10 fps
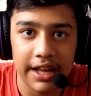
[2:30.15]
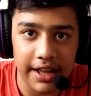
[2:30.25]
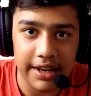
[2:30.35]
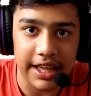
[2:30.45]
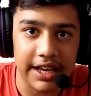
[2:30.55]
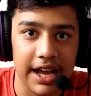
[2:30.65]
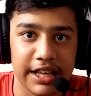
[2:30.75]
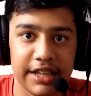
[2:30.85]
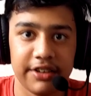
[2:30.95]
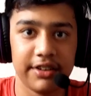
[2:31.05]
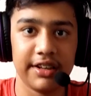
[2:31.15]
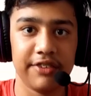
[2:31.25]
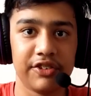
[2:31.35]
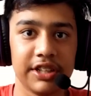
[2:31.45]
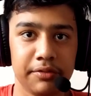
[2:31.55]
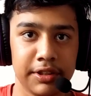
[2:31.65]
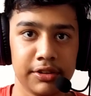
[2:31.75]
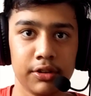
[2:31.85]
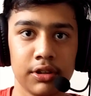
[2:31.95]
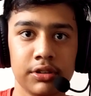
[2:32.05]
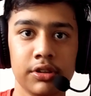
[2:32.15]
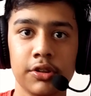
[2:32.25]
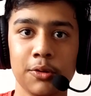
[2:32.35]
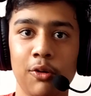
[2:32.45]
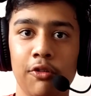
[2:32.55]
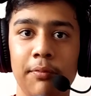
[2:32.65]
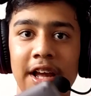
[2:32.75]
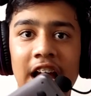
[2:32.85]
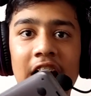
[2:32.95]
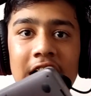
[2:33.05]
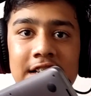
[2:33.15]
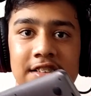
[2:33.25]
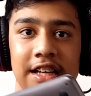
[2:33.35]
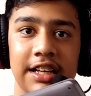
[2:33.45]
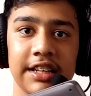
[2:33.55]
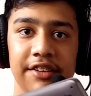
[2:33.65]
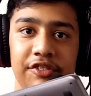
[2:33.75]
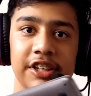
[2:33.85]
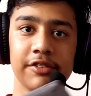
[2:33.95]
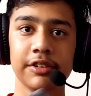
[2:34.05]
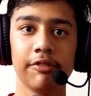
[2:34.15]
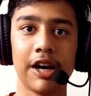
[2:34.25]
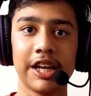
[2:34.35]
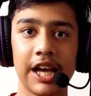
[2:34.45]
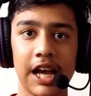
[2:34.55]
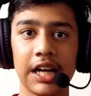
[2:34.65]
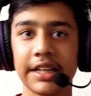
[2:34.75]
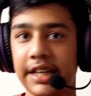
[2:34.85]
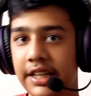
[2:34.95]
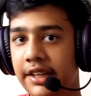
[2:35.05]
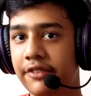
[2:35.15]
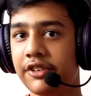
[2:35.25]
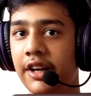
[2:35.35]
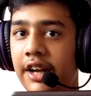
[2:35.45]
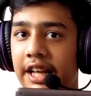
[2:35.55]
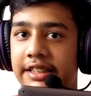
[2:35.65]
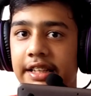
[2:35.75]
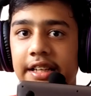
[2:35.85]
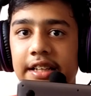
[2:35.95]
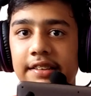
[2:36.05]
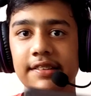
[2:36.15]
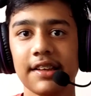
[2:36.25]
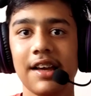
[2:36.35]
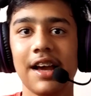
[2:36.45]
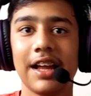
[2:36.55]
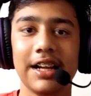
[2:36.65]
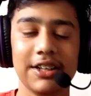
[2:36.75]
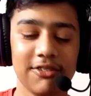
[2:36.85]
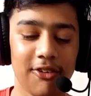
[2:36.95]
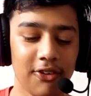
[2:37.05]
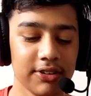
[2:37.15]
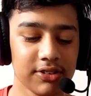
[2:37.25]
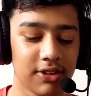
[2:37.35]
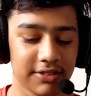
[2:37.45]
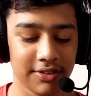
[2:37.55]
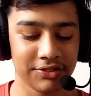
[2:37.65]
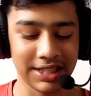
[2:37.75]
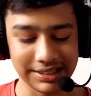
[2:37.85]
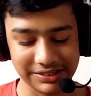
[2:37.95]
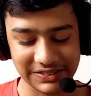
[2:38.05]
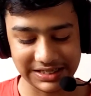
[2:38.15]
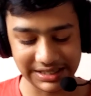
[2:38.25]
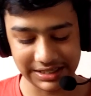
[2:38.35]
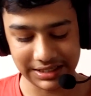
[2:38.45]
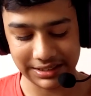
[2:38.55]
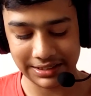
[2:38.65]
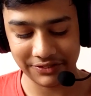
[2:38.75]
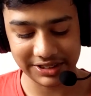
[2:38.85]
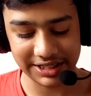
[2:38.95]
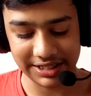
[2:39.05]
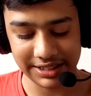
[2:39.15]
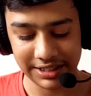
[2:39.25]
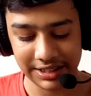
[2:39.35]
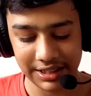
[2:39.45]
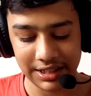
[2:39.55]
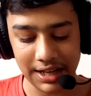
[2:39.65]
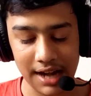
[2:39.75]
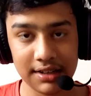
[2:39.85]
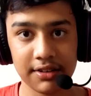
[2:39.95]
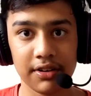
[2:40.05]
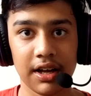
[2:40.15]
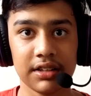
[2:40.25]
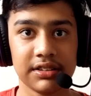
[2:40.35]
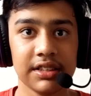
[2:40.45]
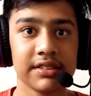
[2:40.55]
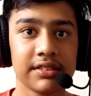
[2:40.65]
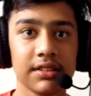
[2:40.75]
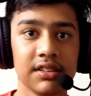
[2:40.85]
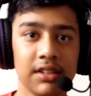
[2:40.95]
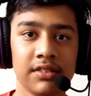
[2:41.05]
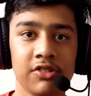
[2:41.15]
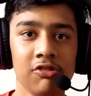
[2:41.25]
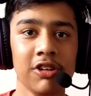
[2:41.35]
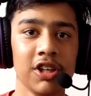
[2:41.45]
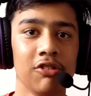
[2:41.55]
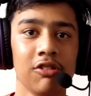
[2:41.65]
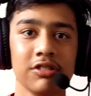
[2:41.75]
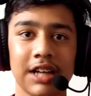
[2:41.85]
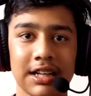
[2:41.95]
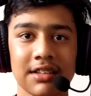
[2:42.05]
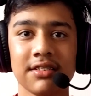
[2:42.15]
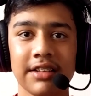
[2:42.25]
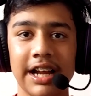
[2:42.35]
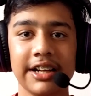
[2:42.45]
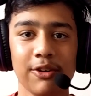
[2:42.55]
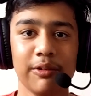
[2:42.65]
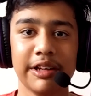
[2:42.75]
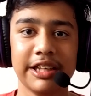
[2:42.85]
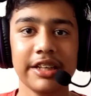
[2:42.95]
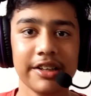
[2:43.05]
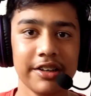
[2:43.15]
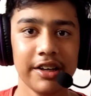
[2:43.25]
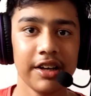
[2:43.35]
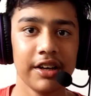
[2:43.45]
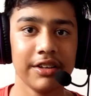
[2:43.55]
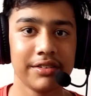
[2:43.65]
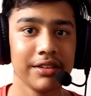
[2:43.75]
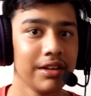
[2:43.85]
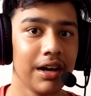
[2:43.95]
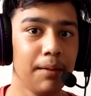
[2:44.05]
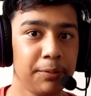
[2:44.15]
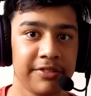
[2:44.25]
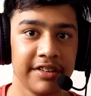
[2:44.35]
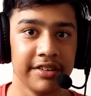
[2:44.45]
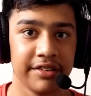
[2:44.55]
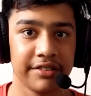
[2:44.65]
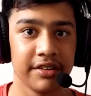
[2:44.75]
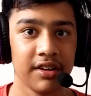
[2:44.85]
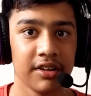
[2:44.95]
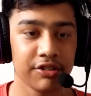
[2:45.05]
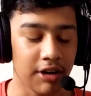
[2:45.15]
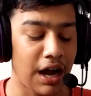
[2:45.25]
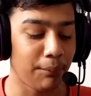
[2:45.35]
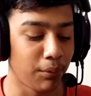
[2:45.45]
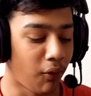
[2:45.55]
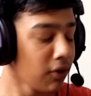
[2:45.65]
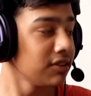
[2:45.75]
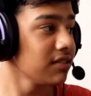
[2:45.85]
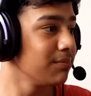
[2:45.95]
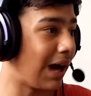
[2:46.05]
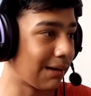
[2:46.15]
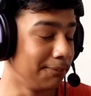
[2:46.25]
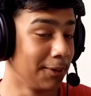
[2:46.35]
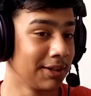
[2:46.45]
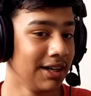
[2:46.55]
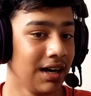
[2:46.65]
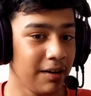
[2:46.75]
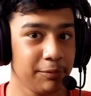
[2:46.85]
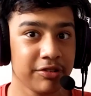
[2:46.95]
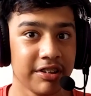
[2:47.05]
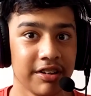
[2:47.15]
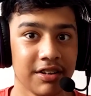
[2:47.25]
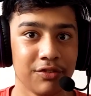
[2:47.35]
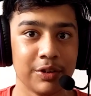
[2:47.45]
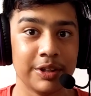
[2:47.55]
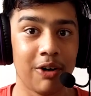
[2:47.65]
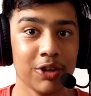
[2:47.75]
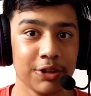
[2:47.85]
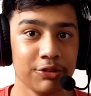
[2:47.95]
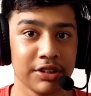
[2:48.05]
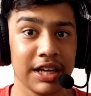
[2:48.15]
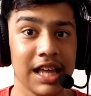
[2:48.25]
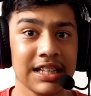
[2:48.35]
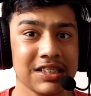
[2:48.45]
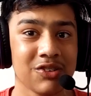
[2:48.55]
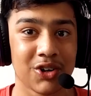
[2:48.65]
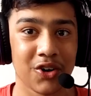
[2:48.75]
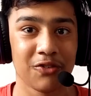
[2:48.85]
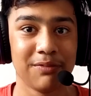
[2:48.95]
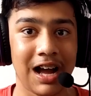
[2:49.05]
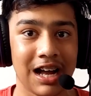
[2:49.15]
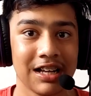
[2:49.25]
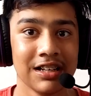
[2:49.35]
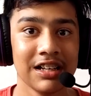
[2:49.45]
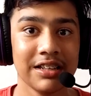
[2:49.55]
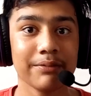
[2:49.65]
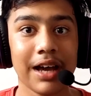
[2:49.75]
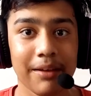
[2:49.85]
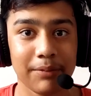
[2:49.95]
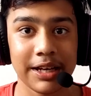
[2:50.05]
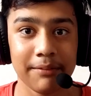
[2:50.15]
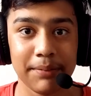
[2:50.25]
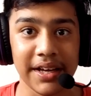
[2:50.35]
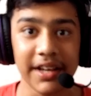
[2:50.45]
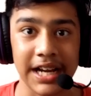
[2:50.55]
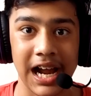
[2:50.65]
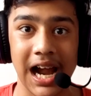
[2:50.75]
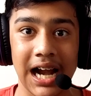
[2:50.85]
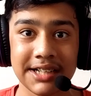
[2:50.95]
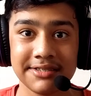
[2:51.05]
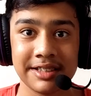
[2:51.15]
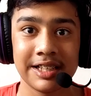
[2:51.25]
Like I can lift it with the two of my hands, I can lift it with one hand, I can lift it like this, I can do all sorts of things with it. And the studio that is right over here is upstairs, so I brought this MacBook upstairs without using any sort of bag, in my bare hands,